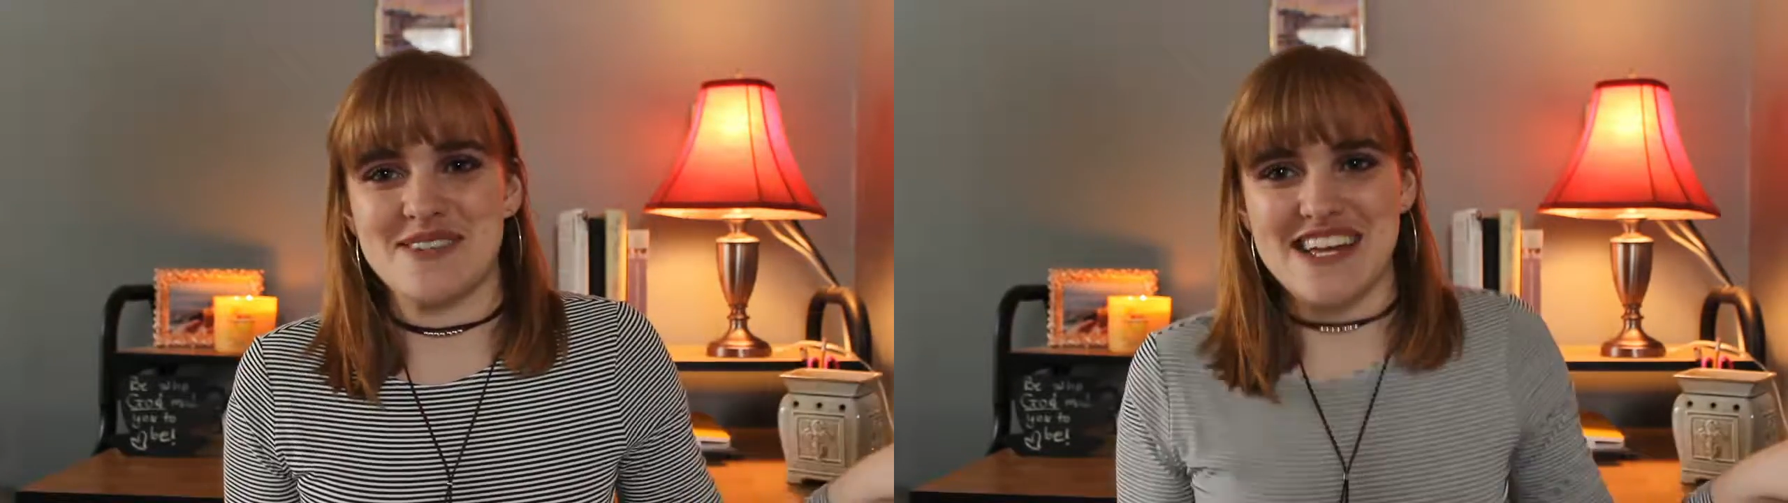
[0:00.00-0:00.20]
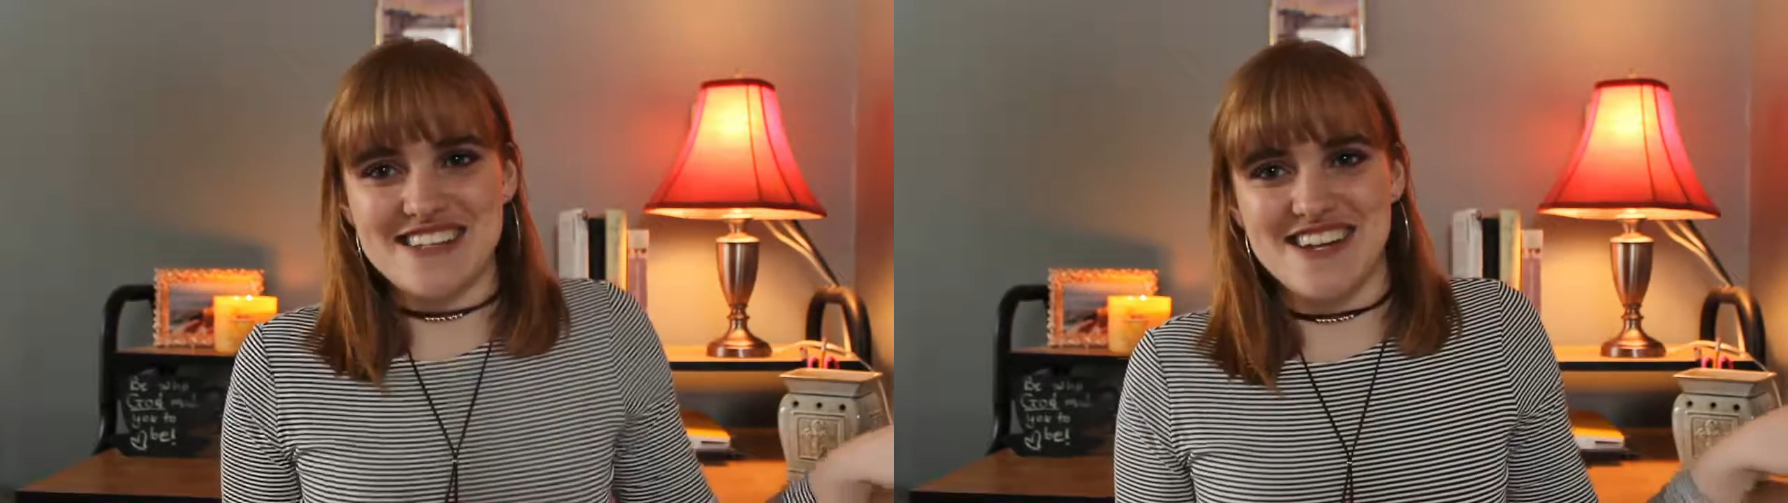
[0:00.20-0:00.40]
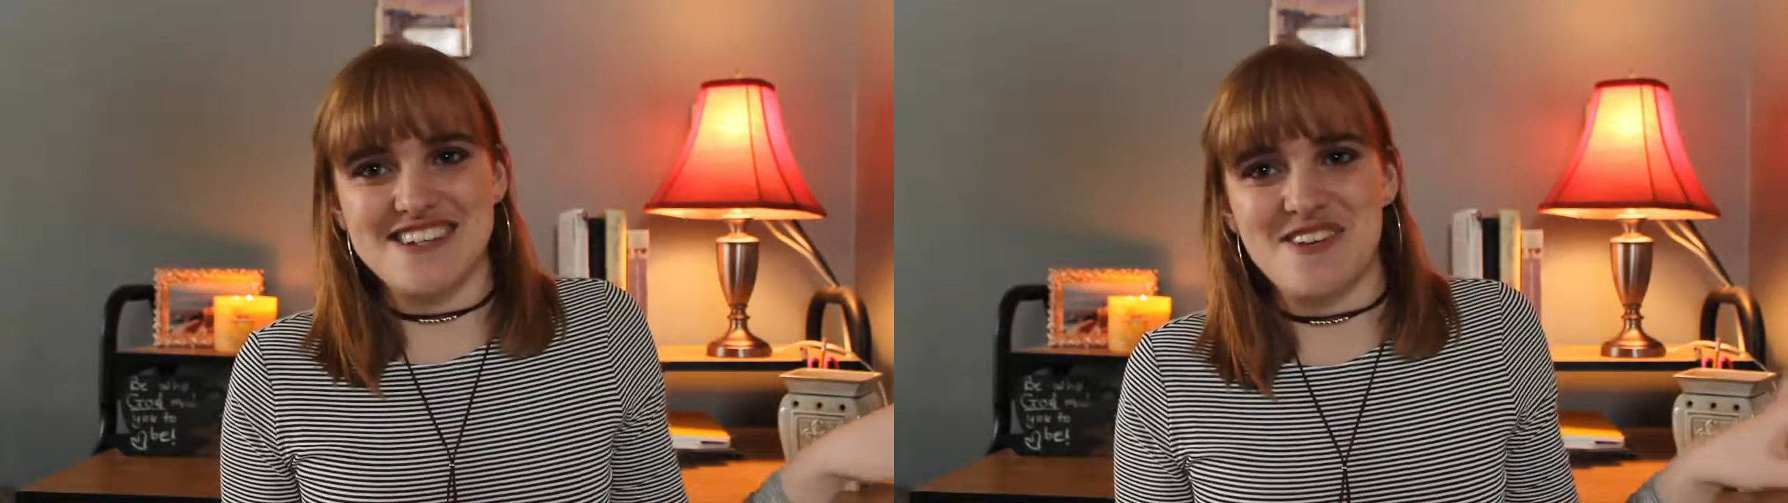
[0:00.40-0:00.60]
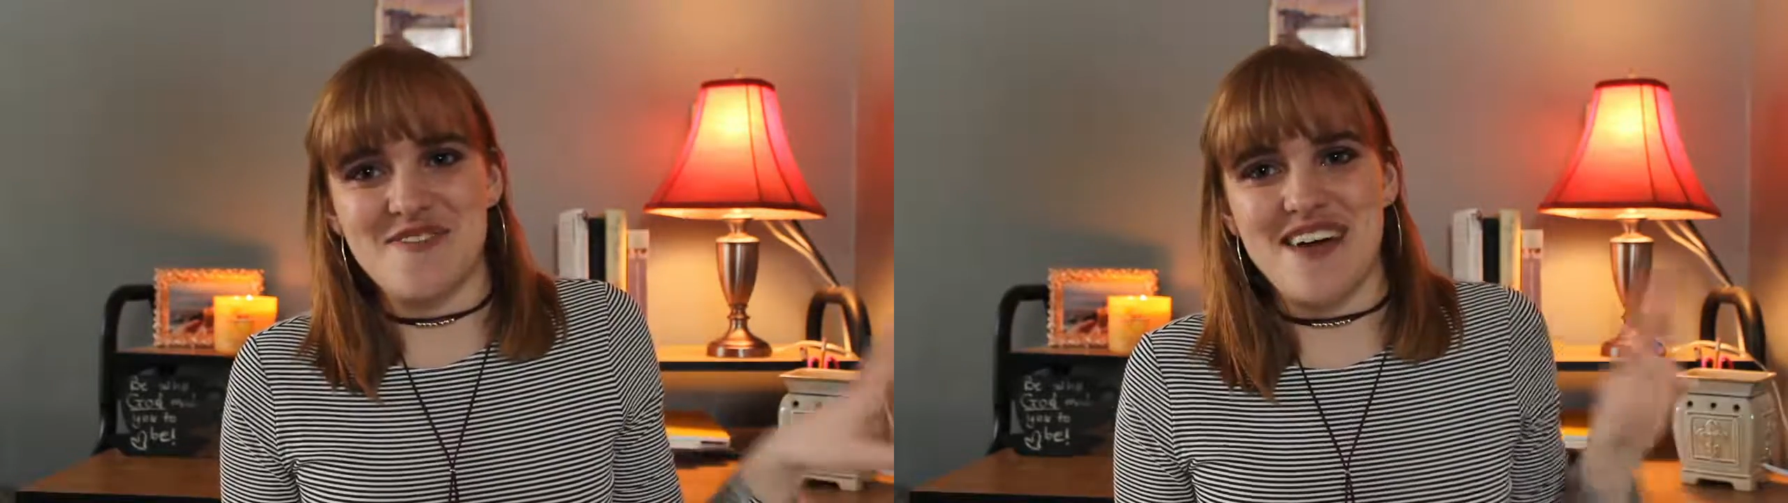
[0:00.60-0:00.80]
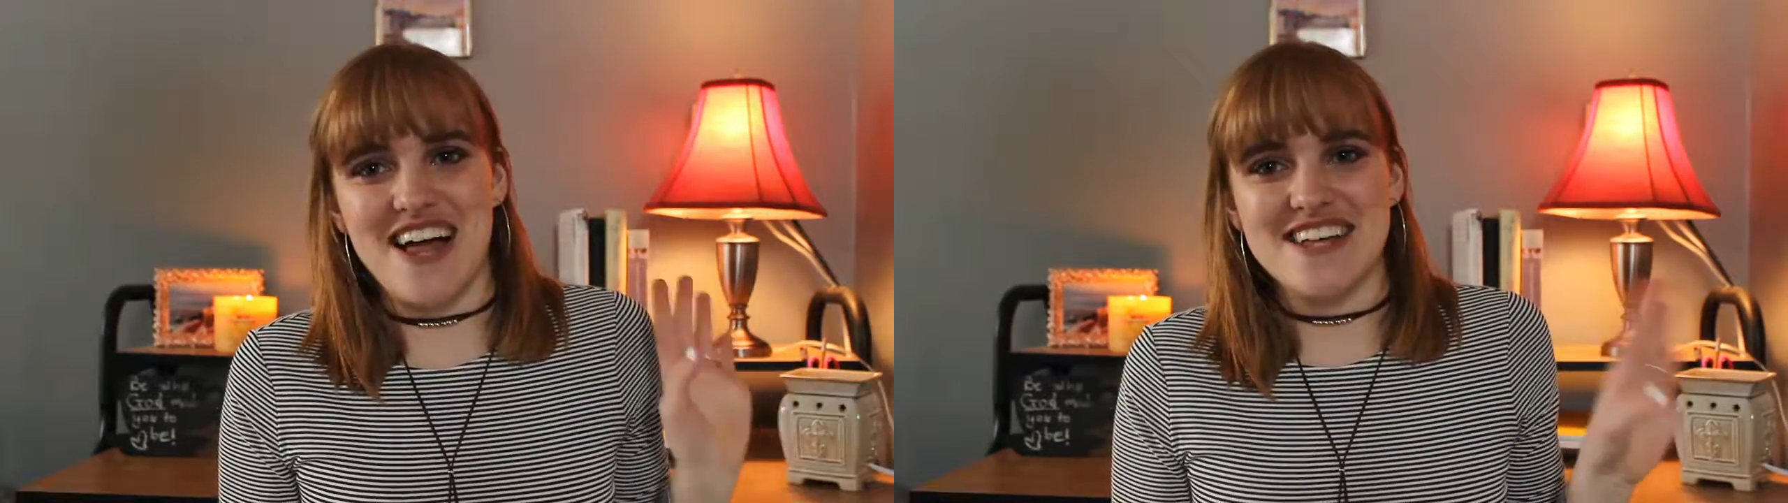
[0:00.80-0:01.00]
jeans that I showed
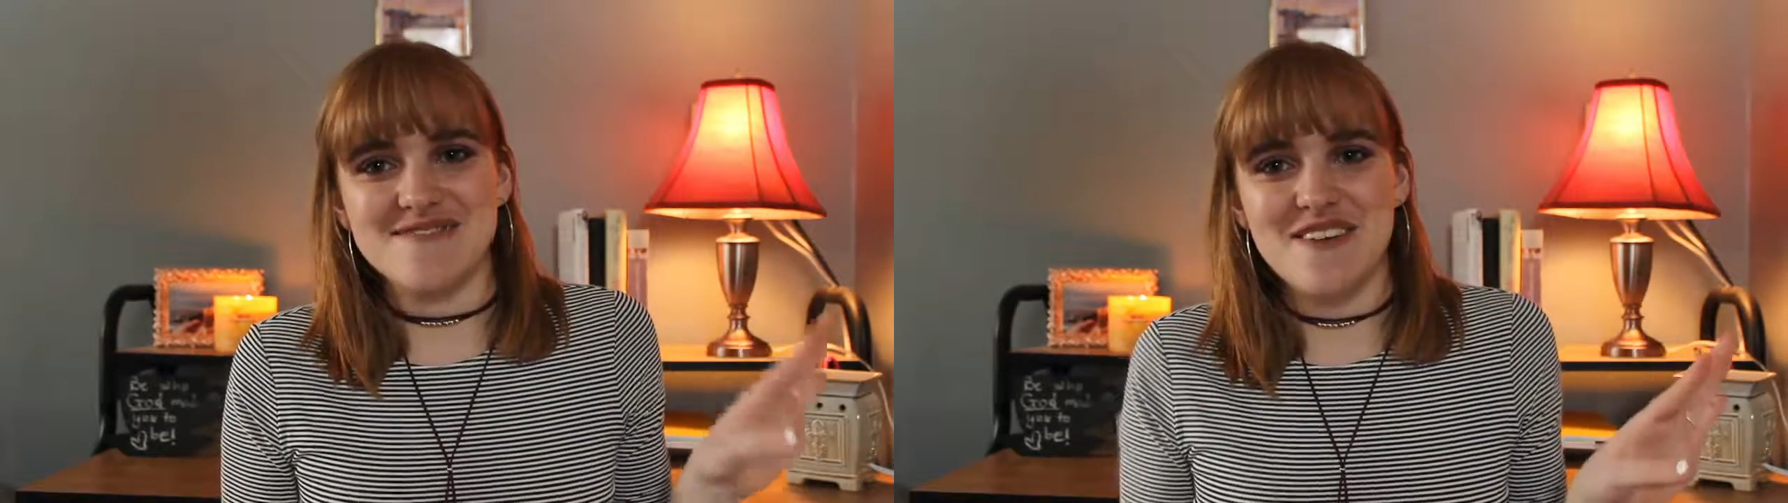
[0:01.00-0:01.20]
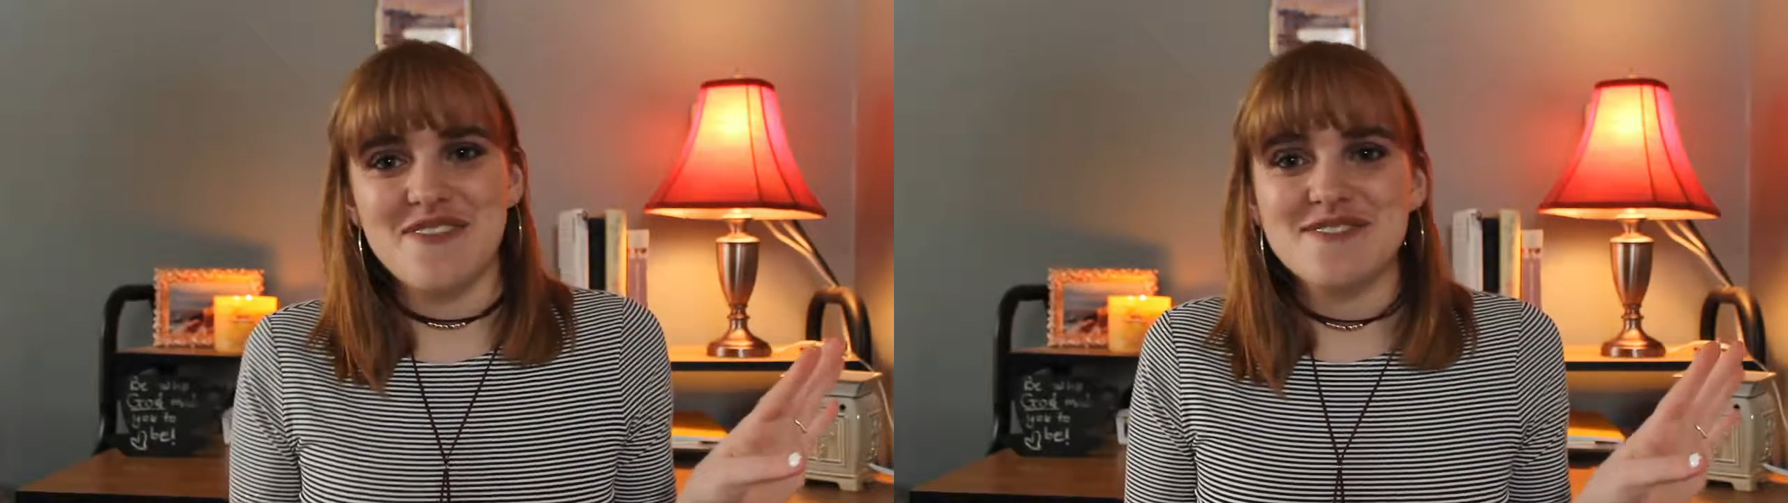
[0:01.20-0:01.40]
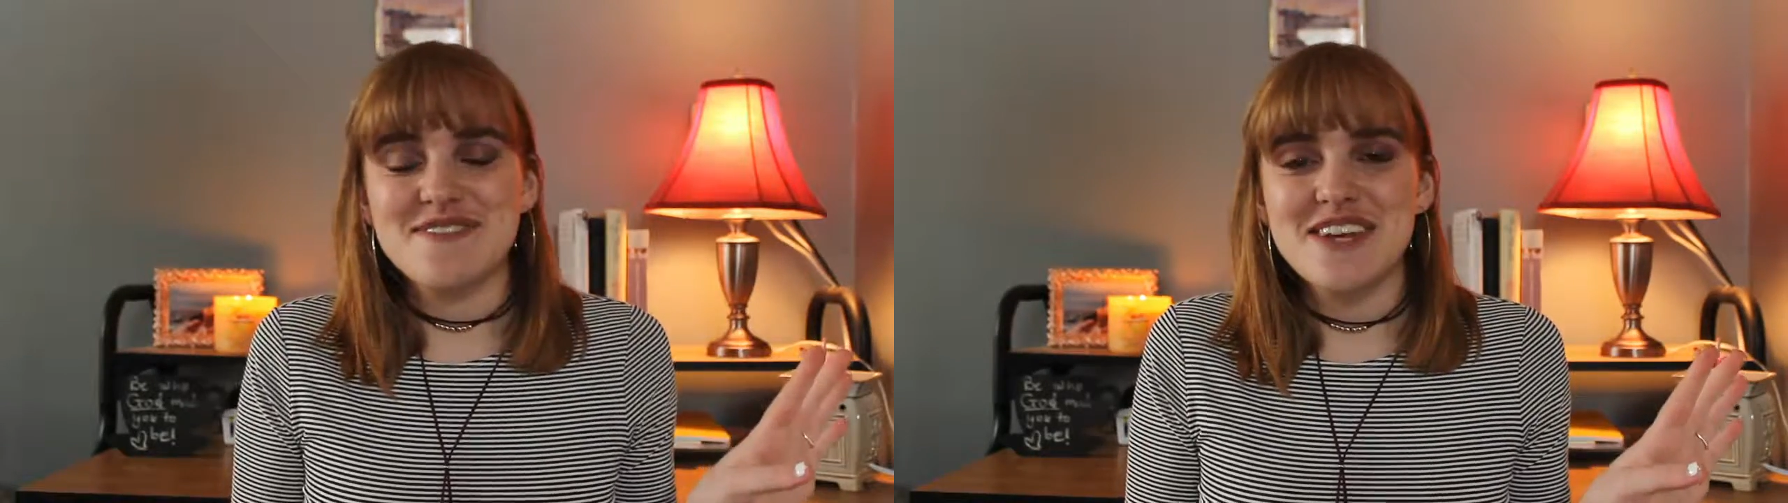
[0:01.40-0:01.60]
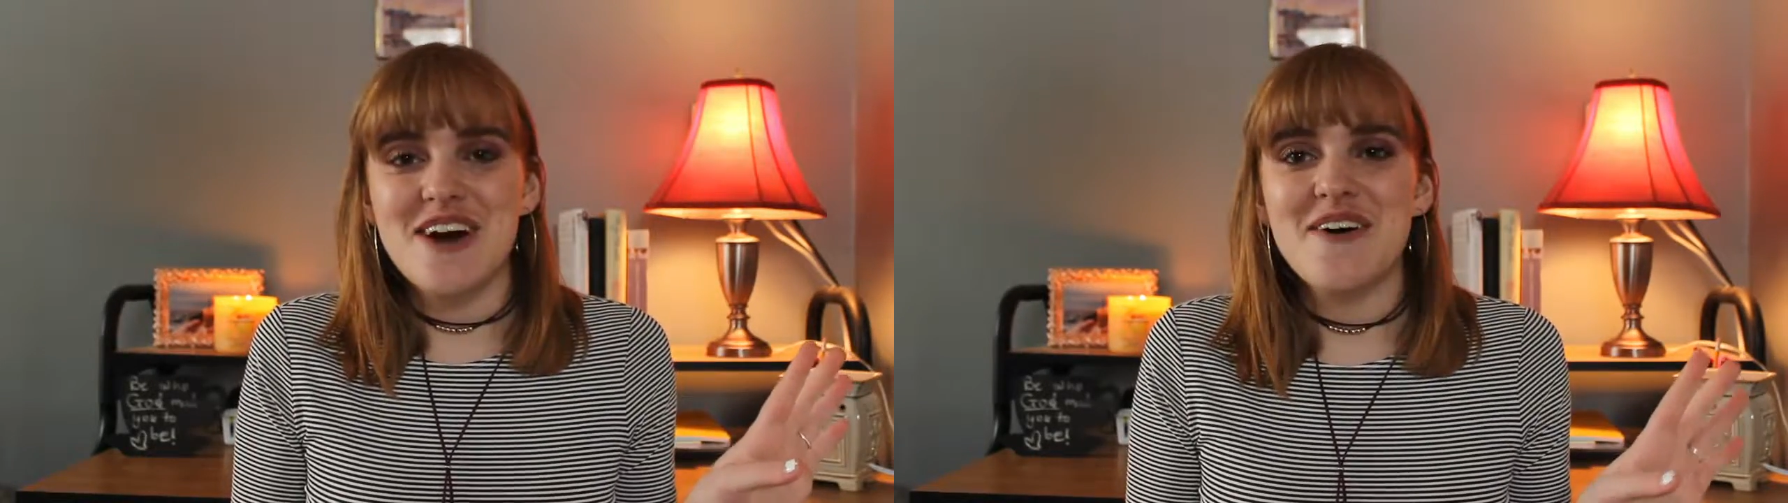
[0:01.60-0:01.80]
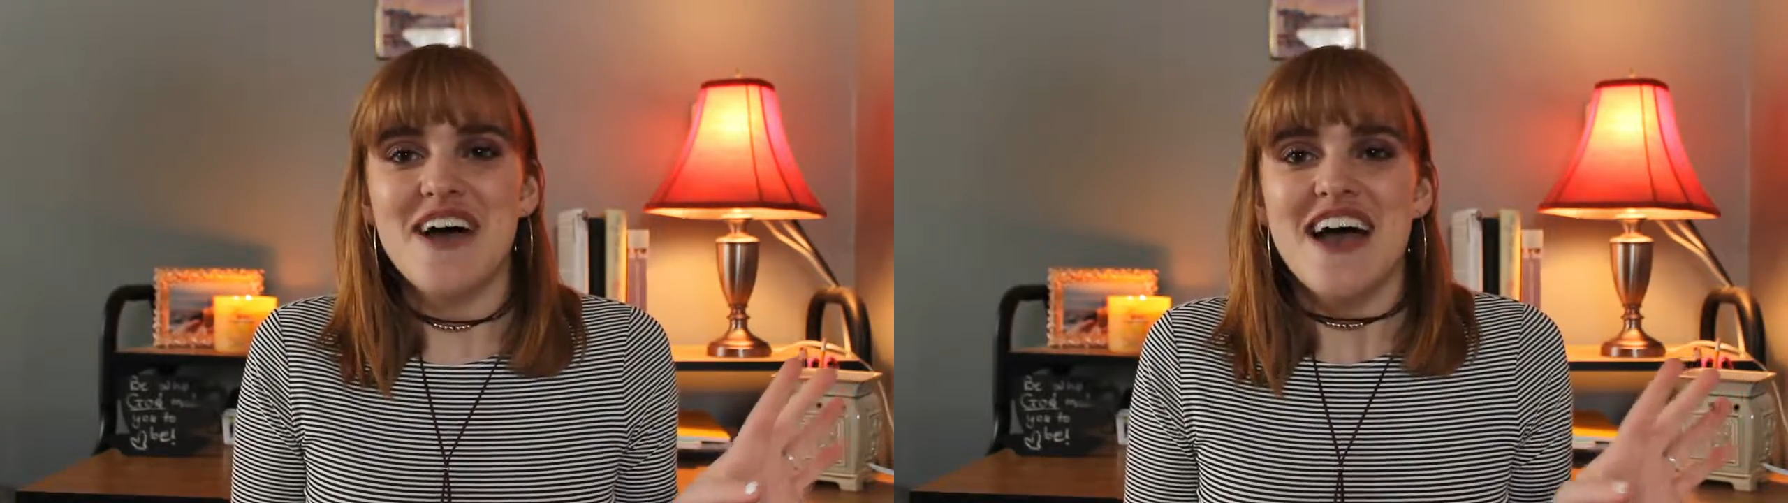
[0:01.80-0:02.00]
in my last favorites
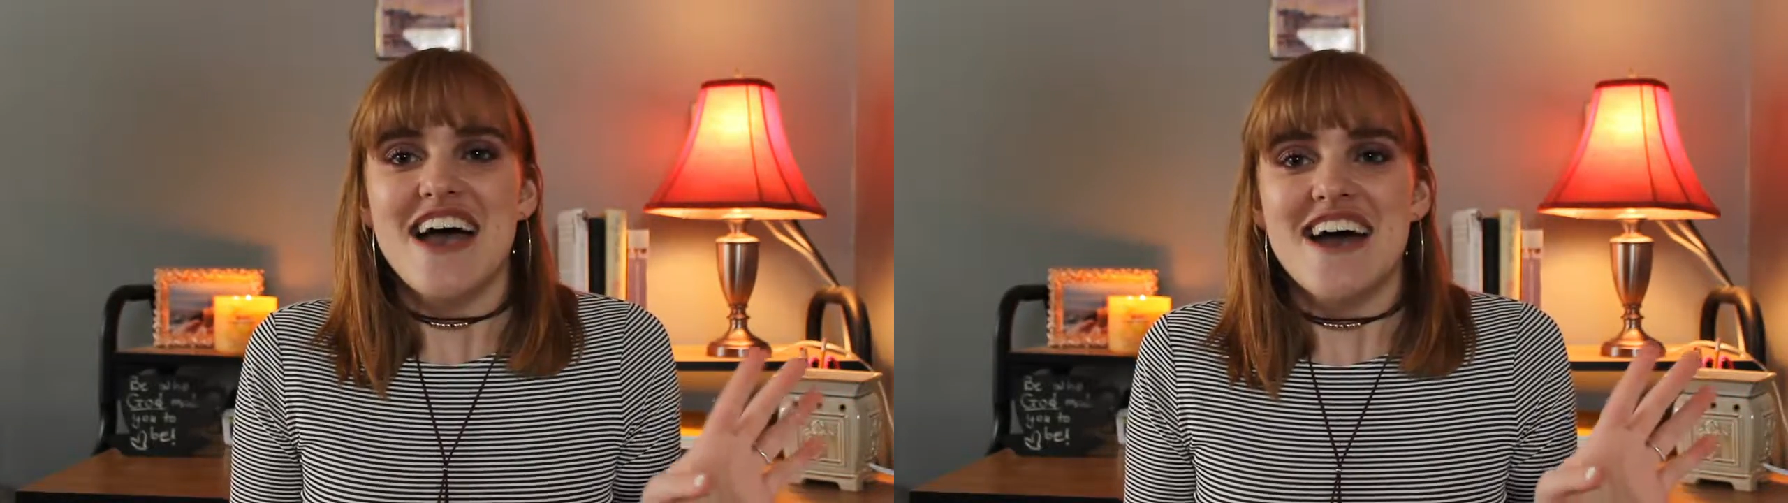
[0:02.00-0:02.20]
video.